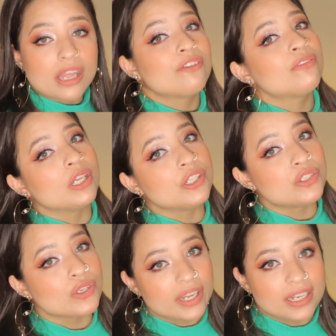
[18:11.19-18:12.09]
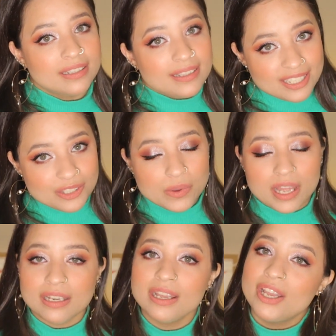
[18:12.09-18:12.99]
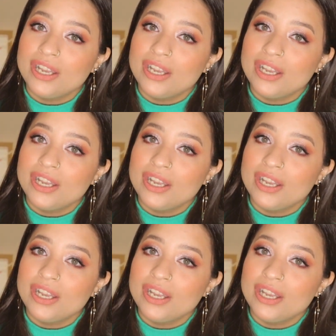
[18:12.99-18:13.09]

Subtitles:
And if you enjoyed this one,